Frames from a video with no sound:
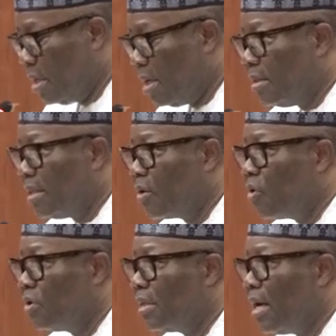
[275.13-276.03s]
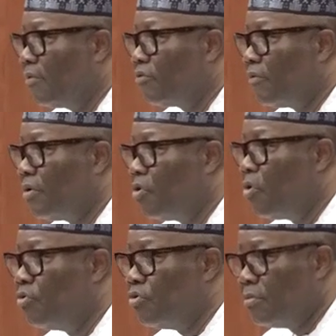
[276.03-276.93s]
and take us out of the
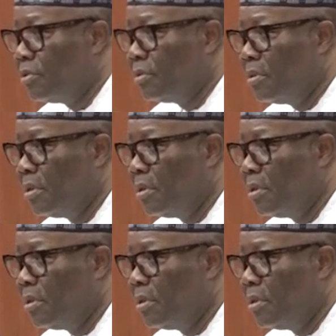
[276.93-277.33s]
doldrums